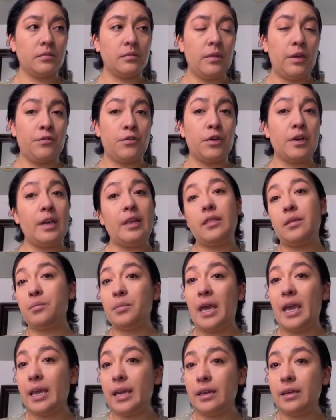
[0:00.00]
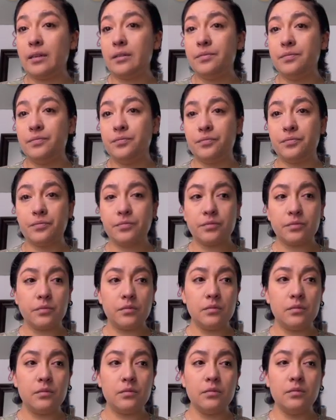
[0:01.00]
forget the pain,
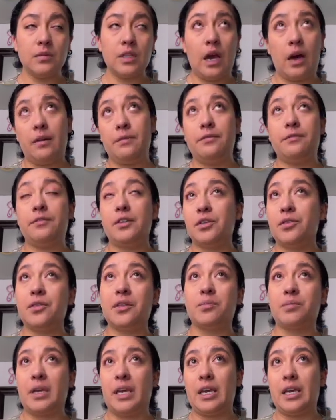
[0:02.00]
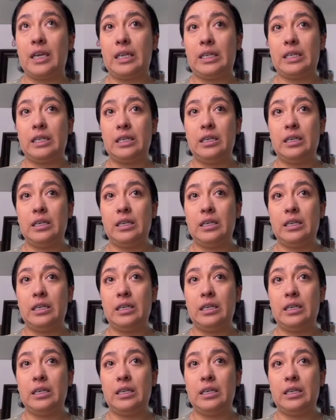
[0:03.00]
not feel the pain.